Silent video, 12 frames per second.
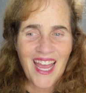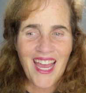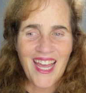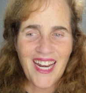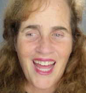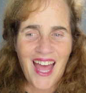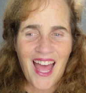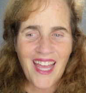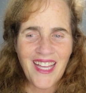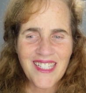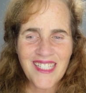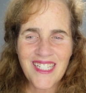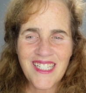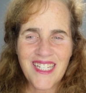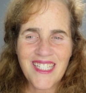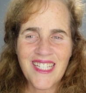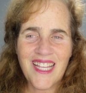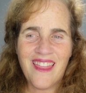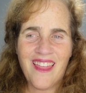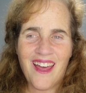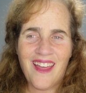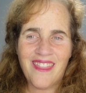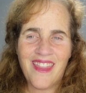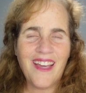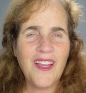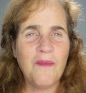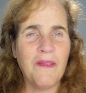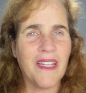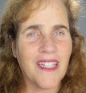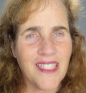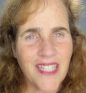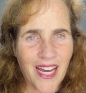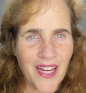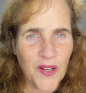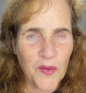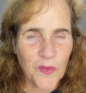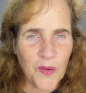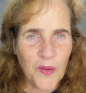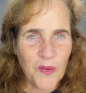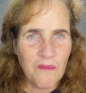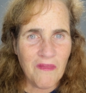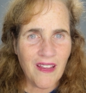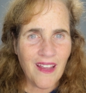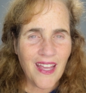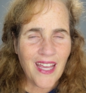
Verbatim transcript: and I had suggested that that could be an entire room